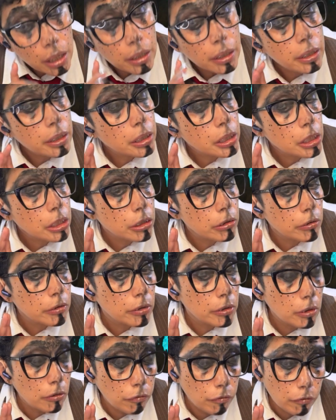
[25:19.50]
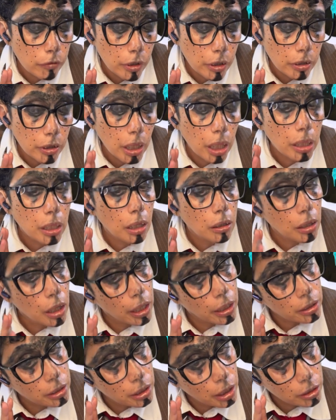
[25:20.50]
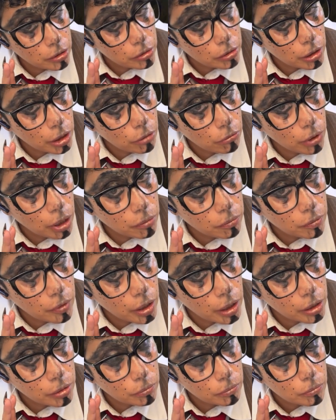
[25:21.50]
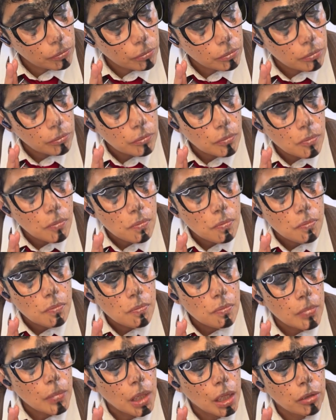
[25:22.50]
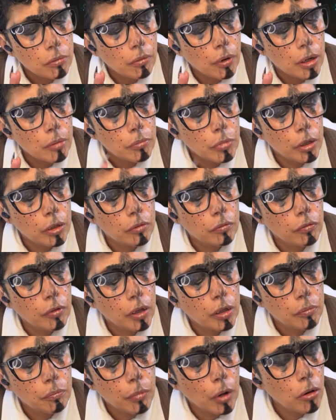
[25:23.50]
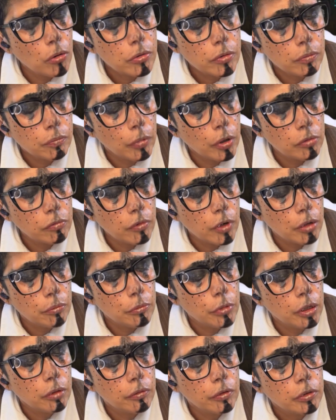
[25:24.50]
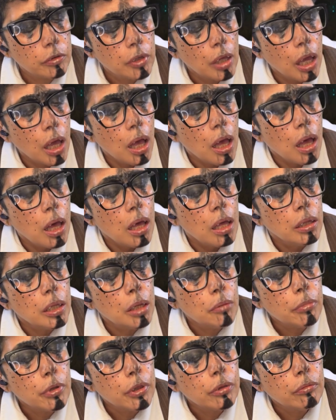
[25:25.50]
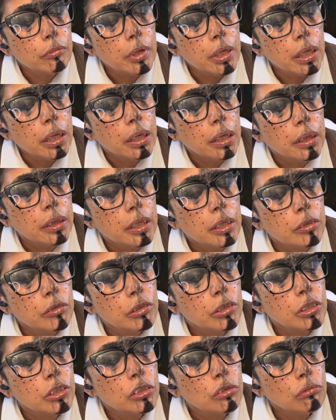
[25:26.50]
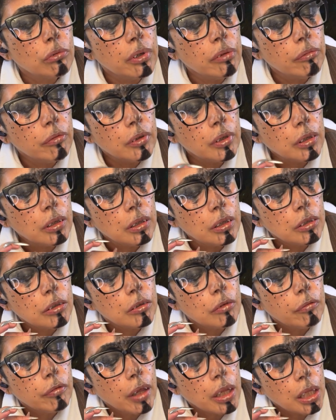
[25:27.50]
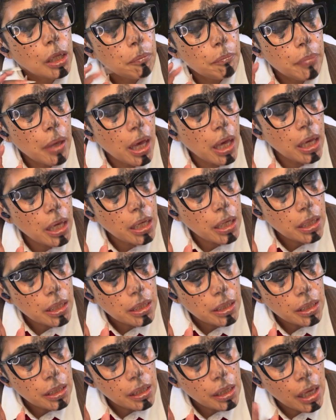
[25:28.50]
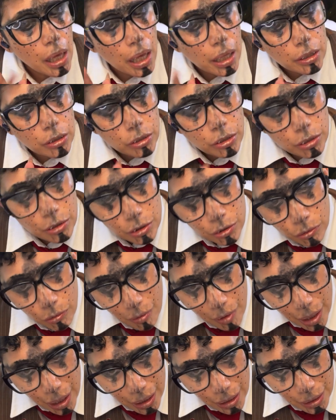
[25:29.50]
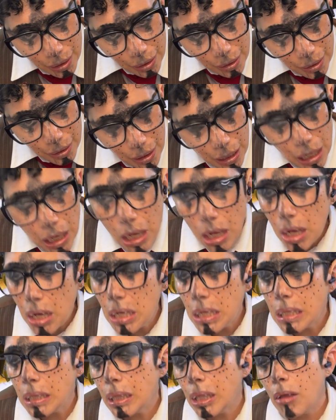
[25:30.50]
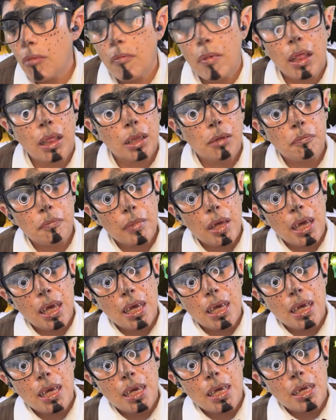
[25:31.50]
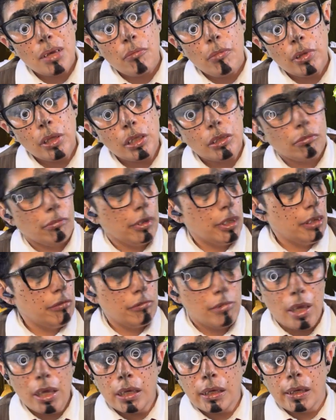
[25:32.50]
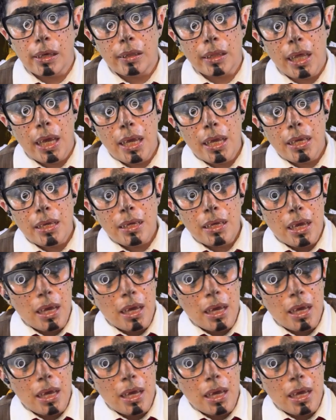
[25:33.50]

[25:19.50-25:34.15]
It's different than the line dancing grapevine. It's very beautiful. Both very beautiful. Number 3, the swivel, develope, and sway. Develope means when you take your leg